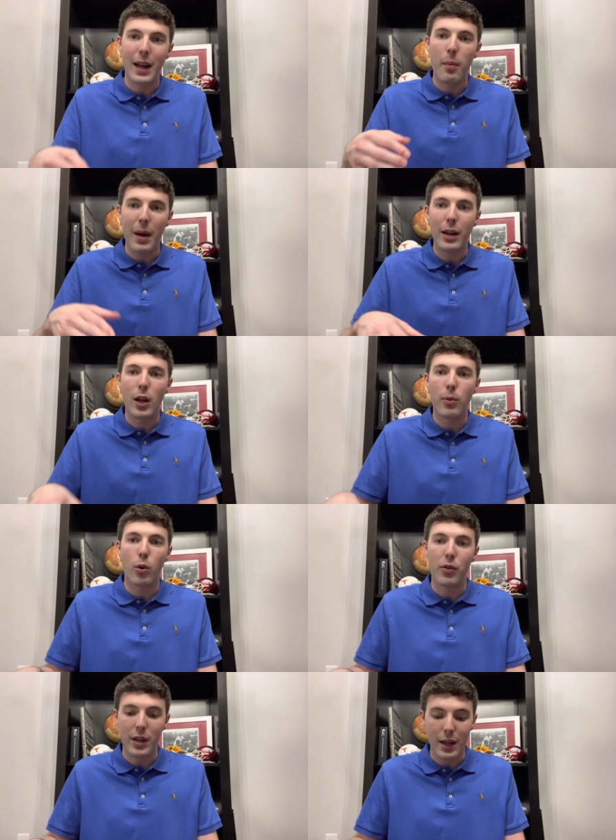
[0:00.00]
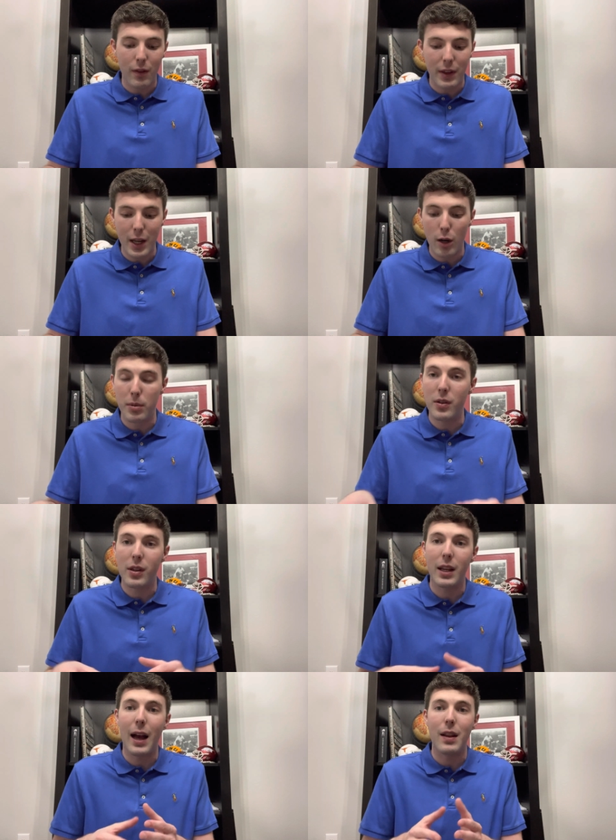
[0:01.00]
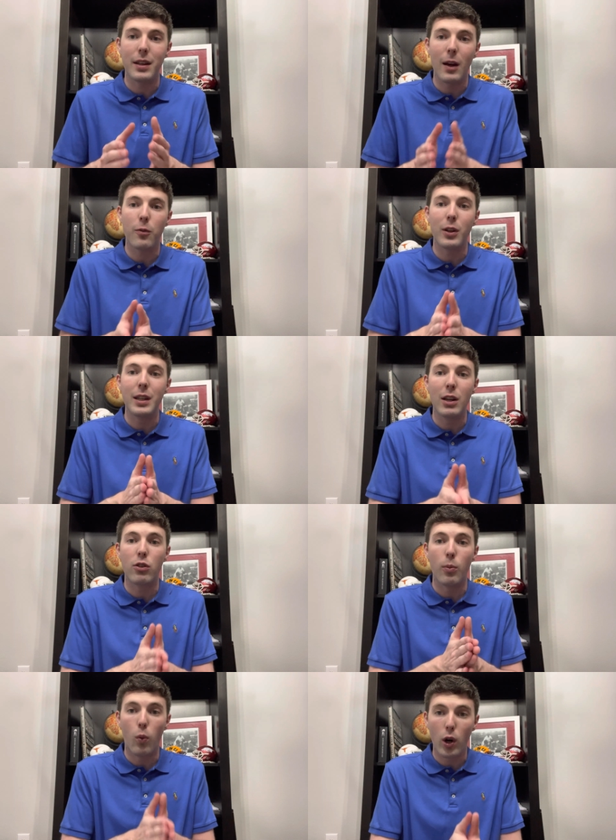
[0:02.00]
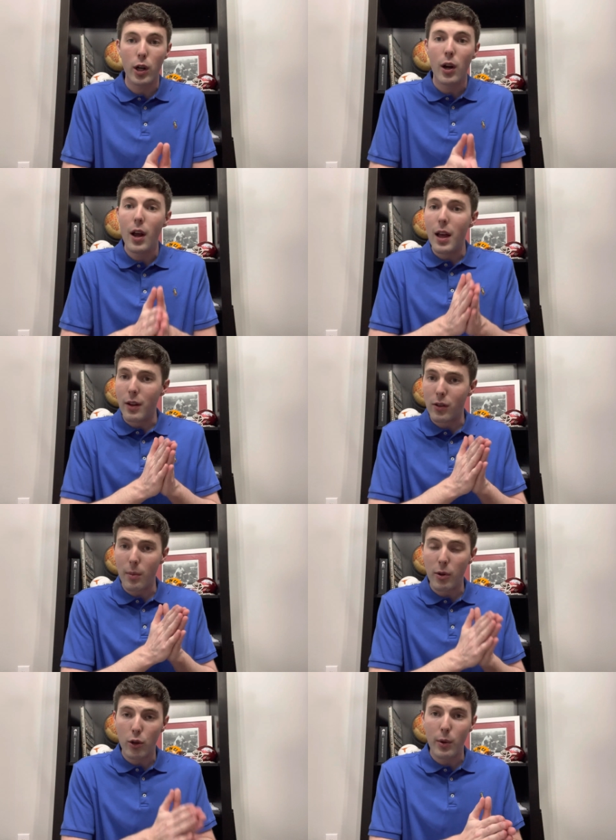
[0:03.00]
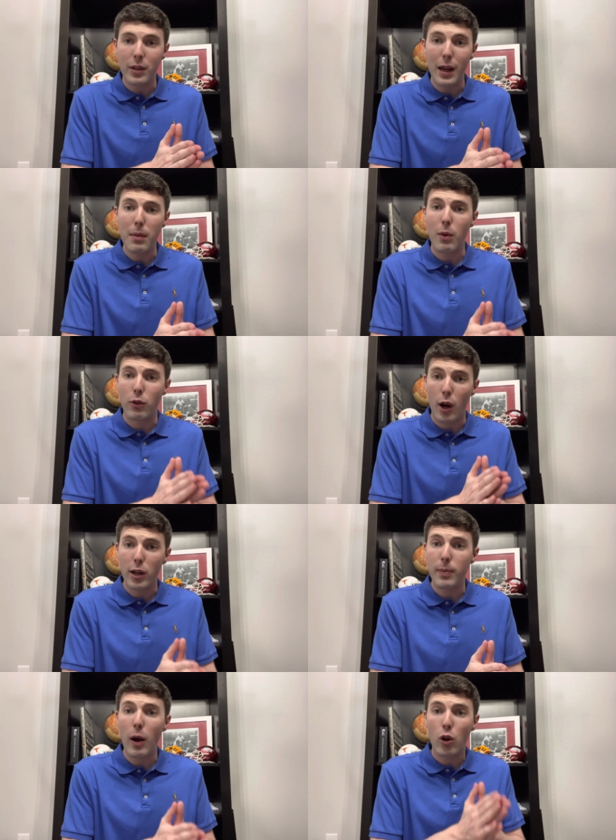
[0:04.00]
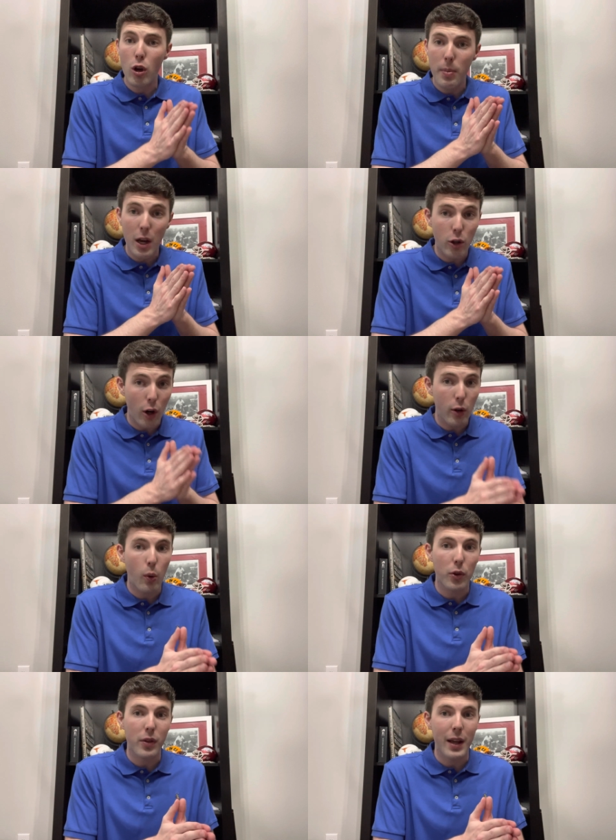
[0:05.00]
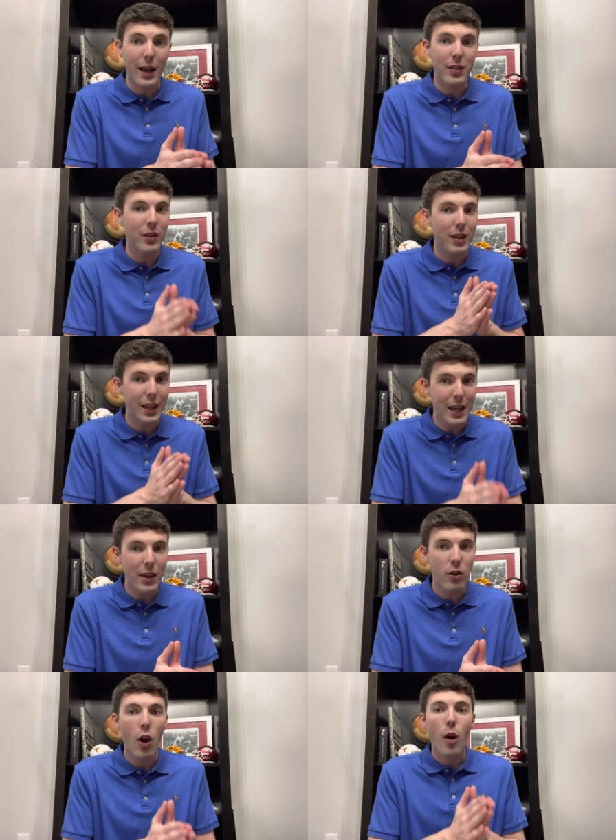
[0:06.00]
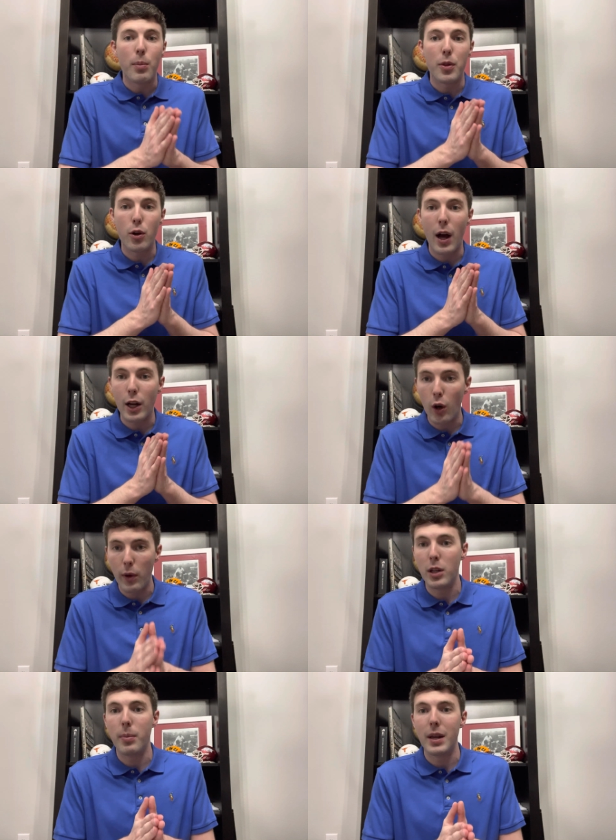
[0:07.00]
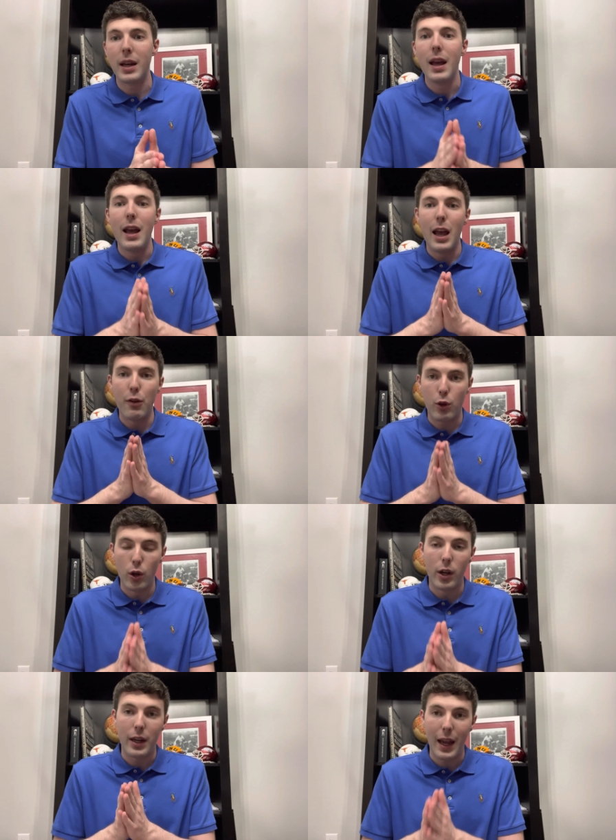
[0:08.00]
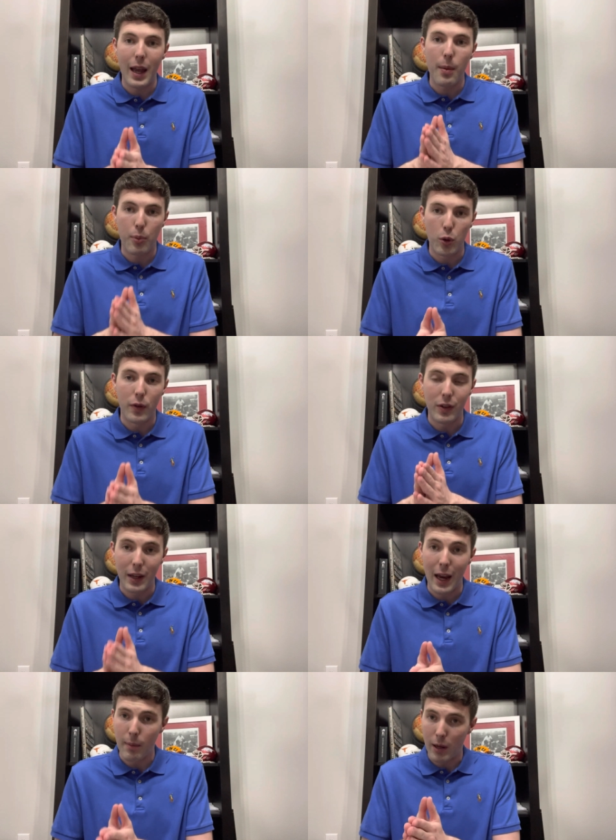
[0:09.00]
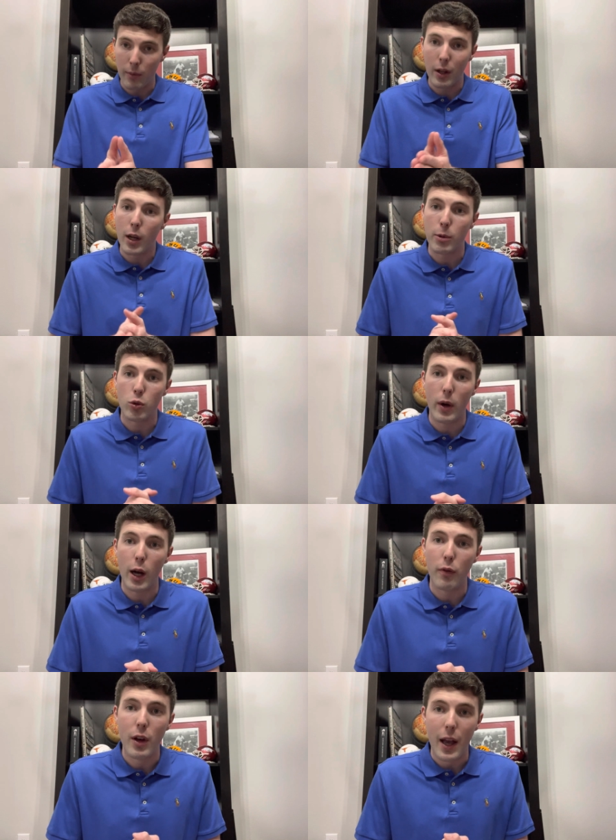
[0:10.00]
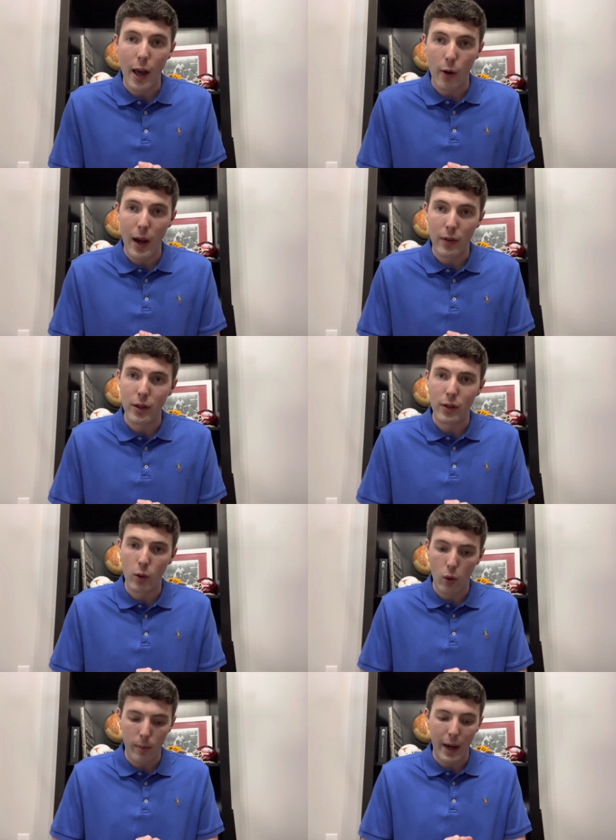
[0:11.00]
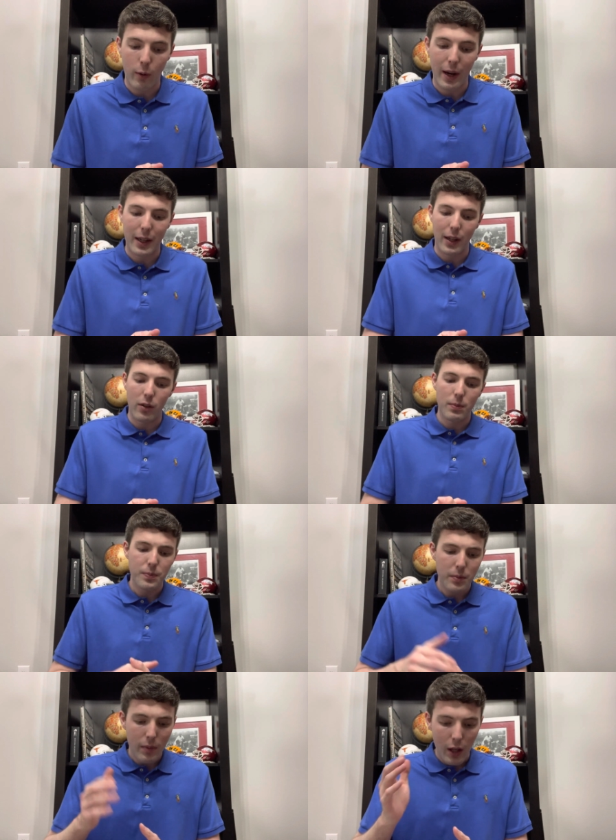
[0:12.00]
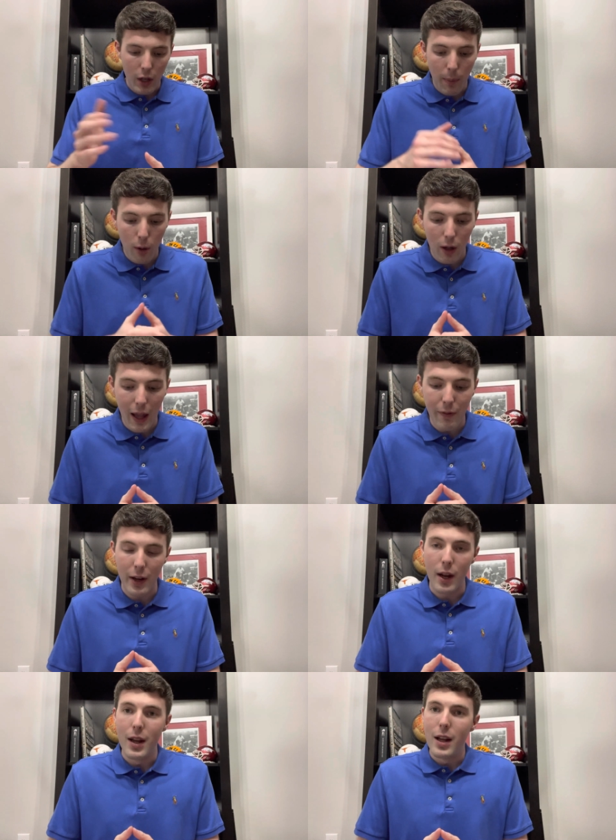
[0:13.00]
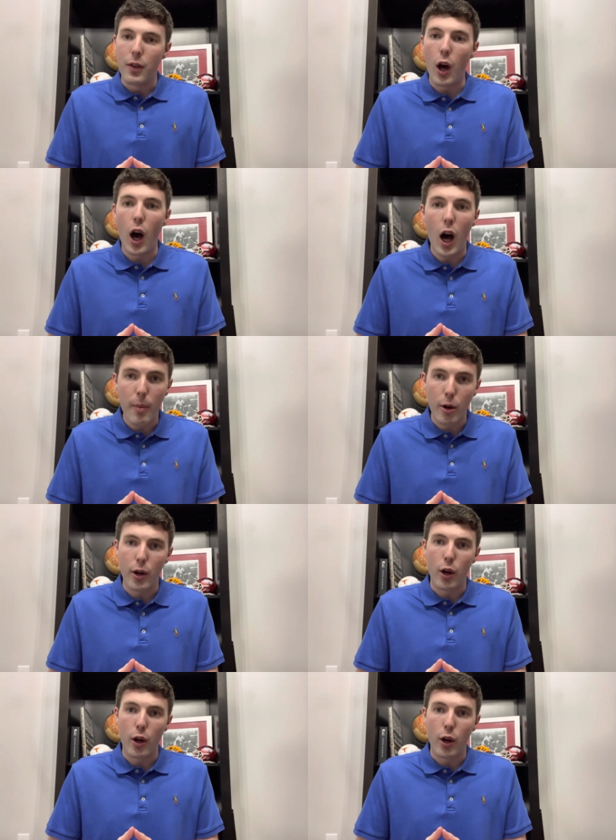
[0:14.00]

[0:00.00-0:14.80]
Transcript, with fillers: of got banged up towards the end of the year, but this is a guy that definitely needs some work. This is a Missouri team that we've talked about. Could be a dark horse in the SEC East, but they're not going to be if Cook can't improve his game. Comes in at number 12 in our SEC quarterback rankings. Number 11, the Auburn